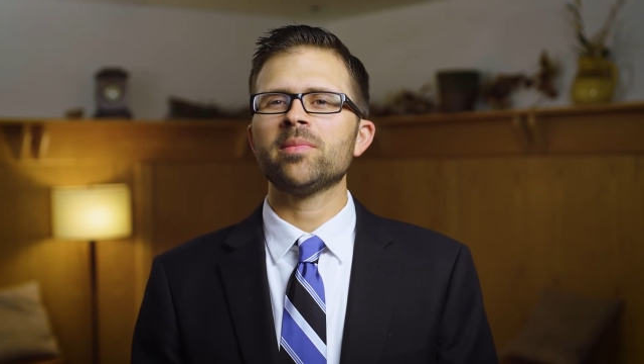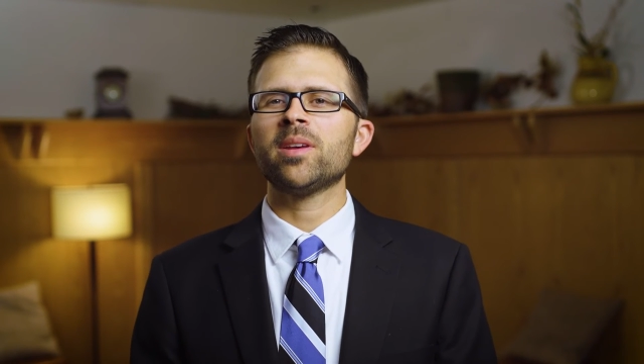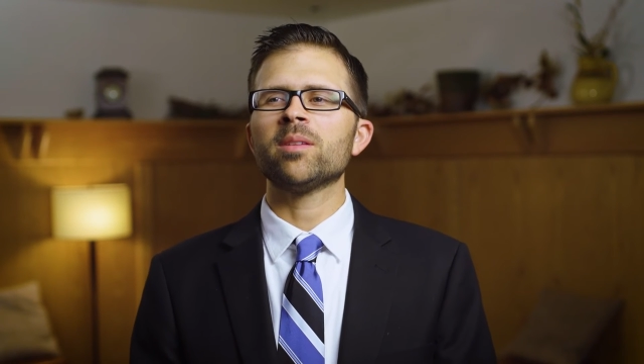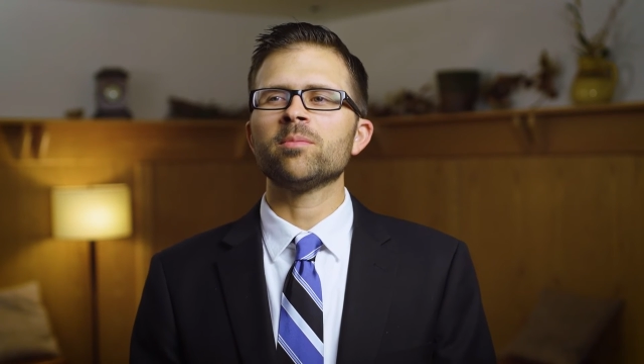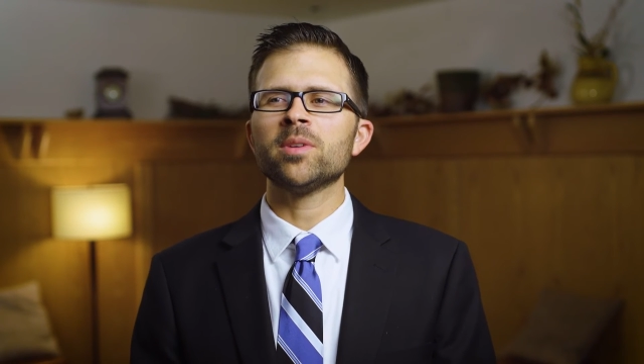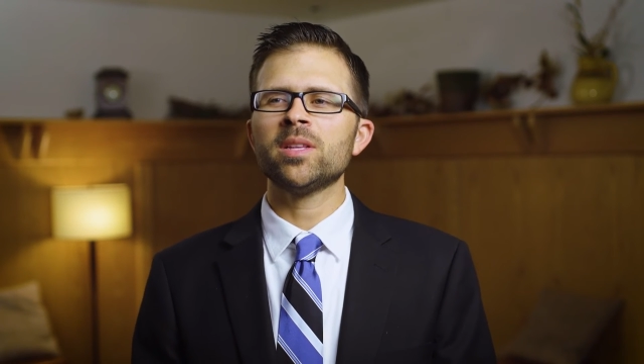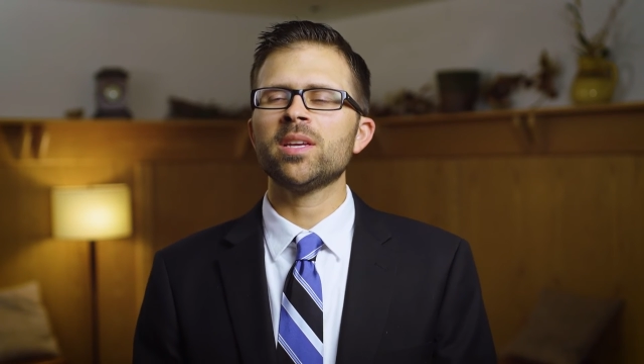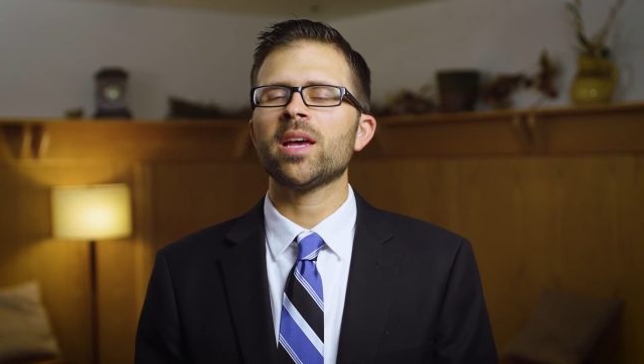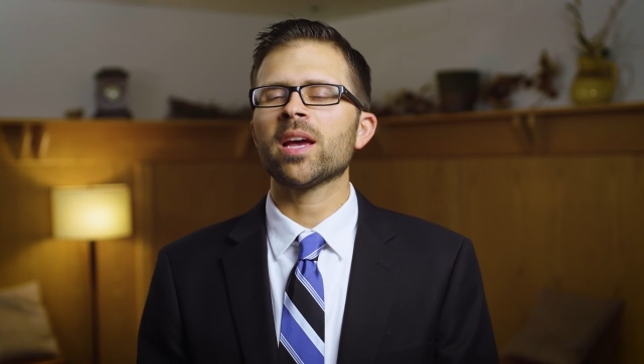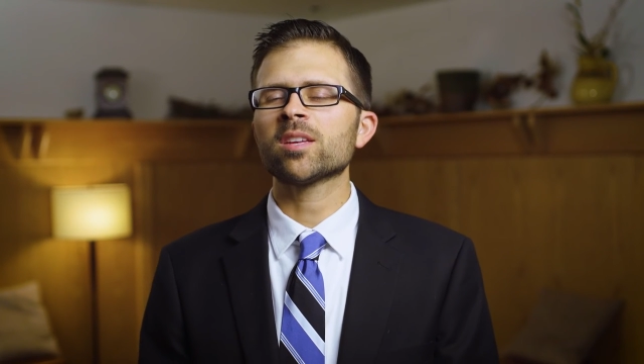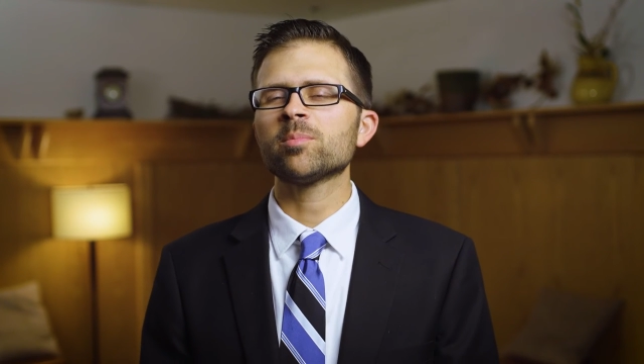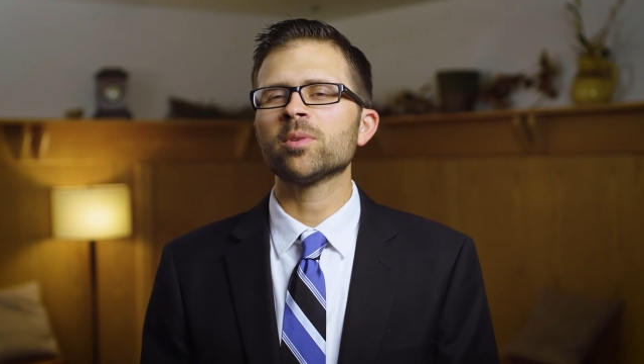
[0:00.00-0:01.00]
and really
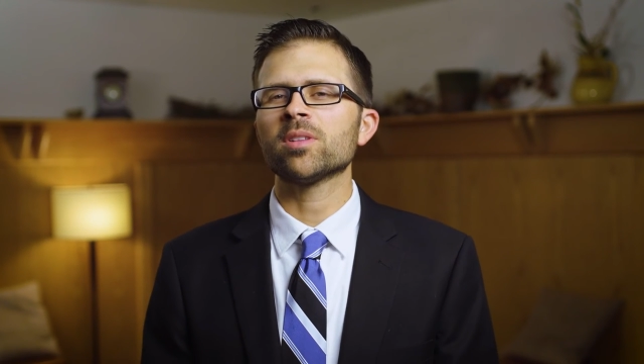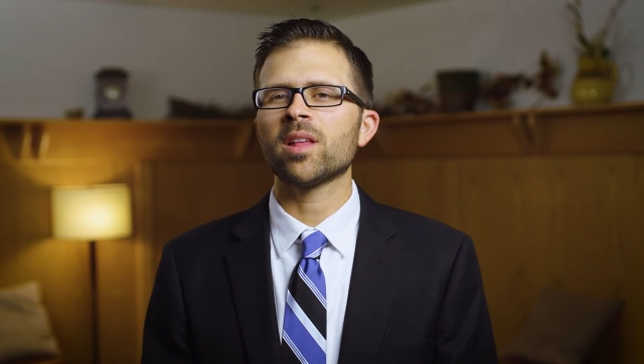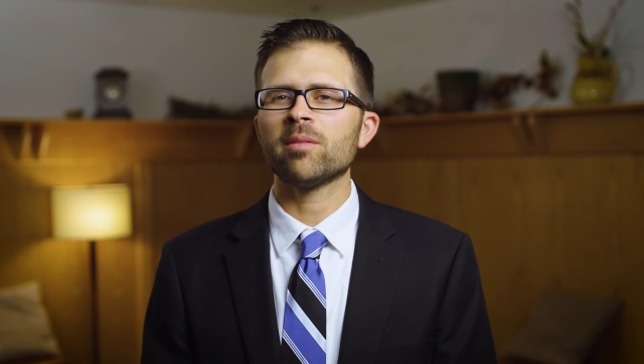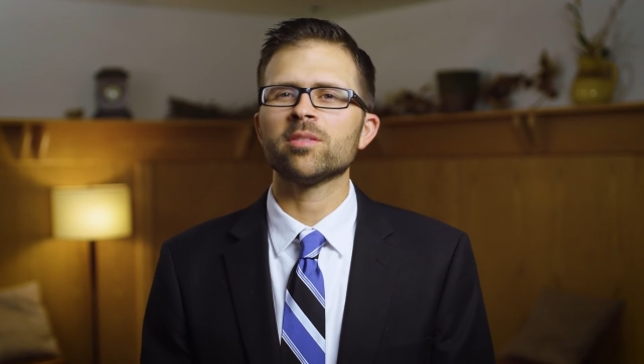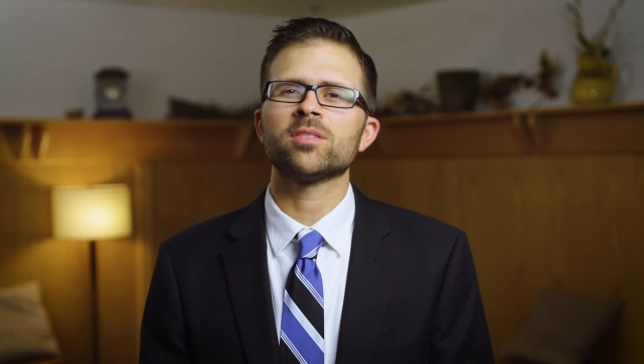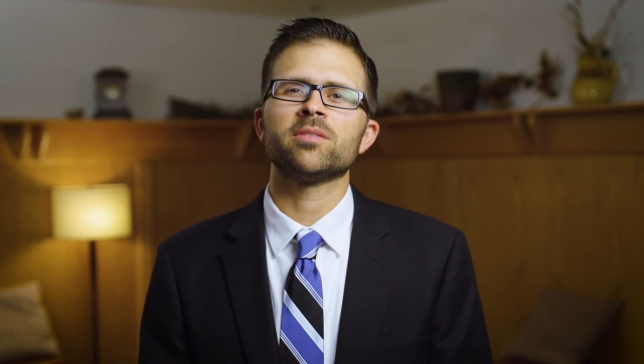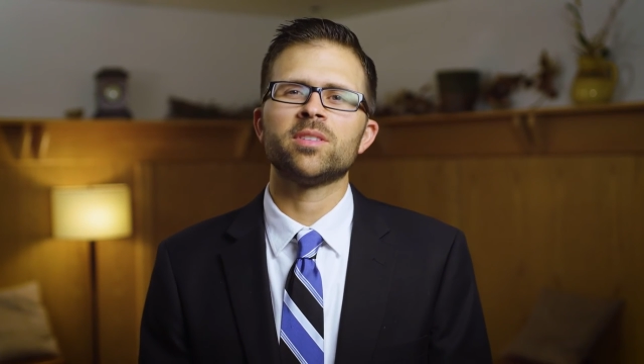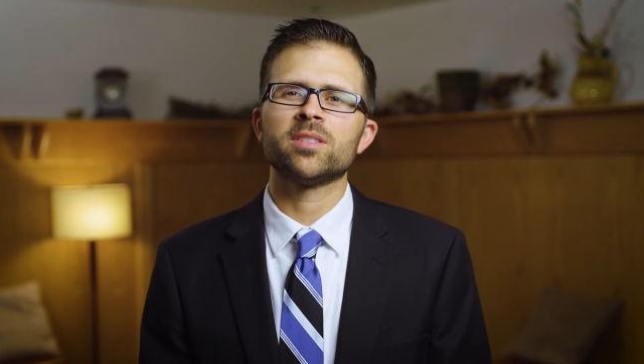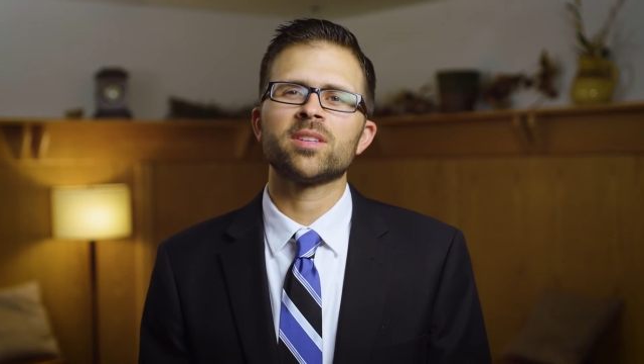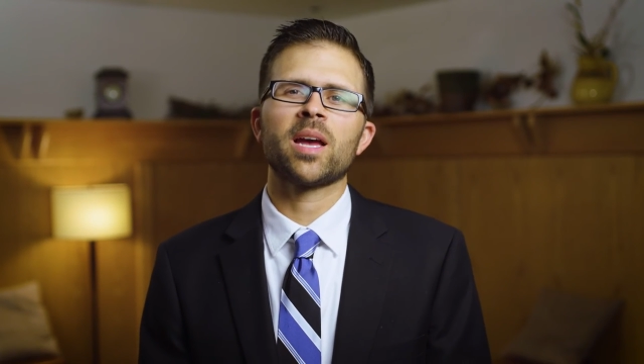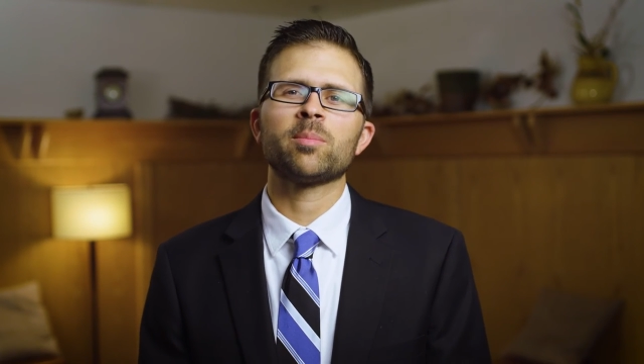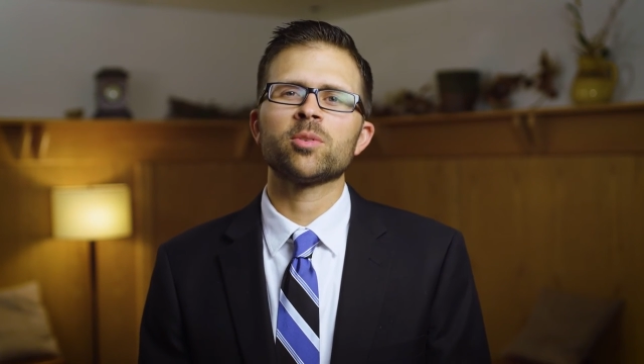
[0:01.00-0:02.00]
expert levels of
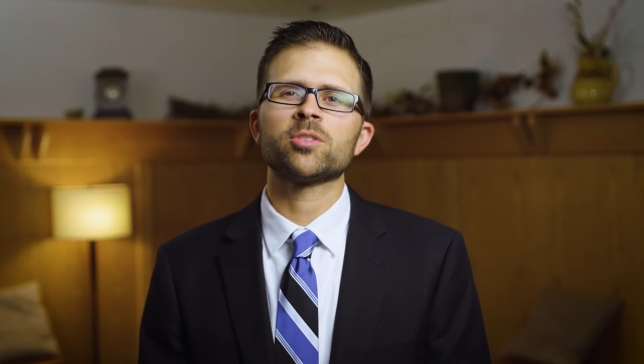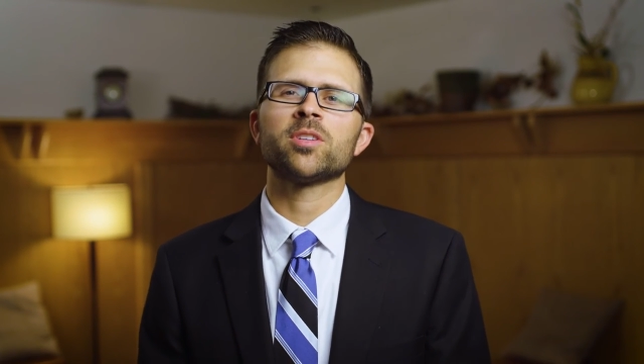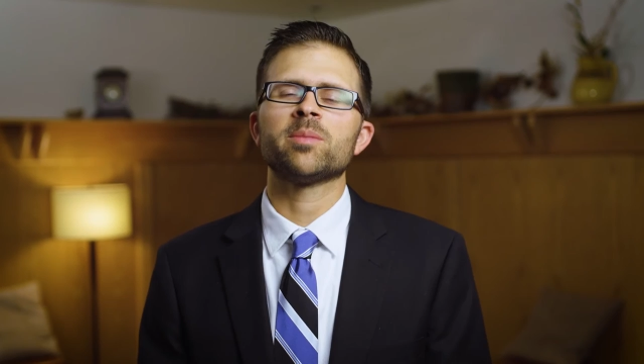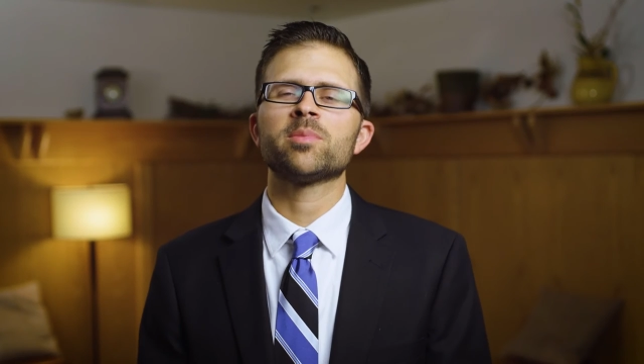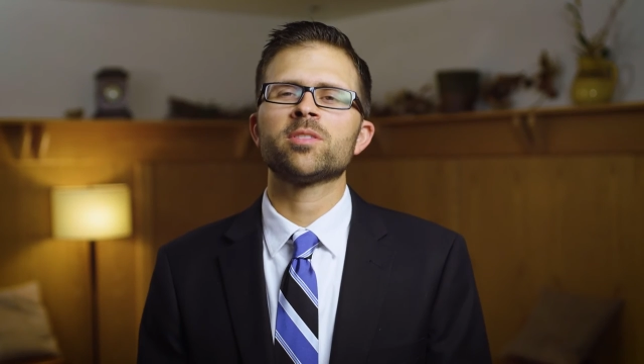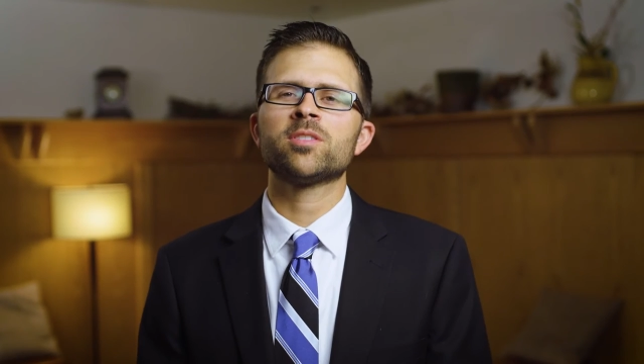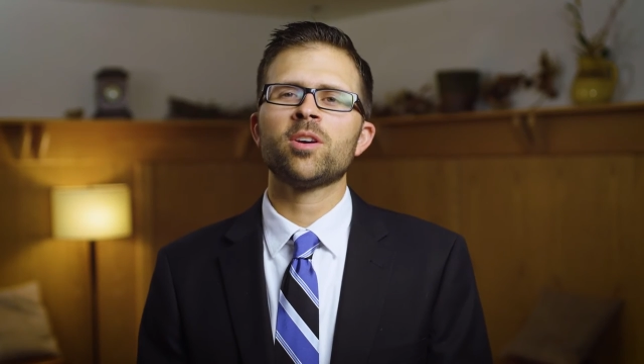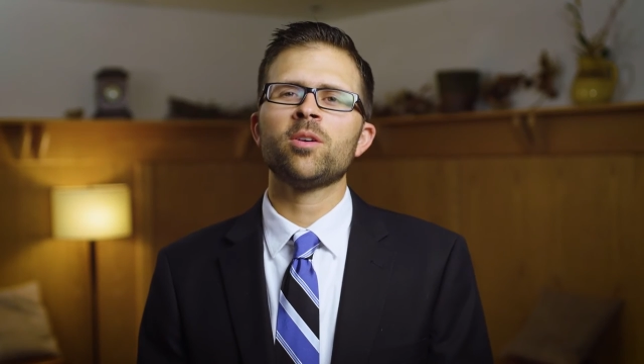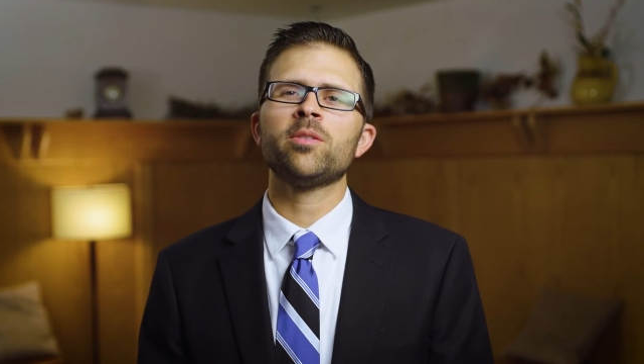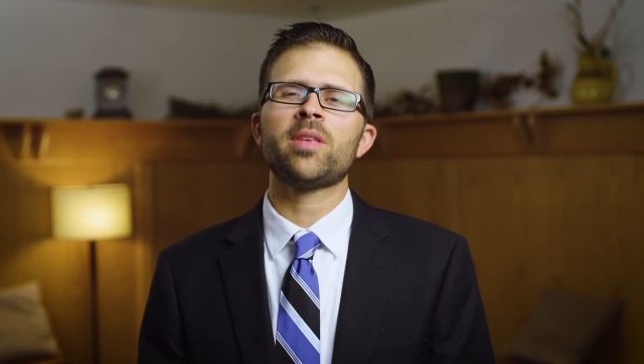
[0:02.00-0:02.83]
discipleship so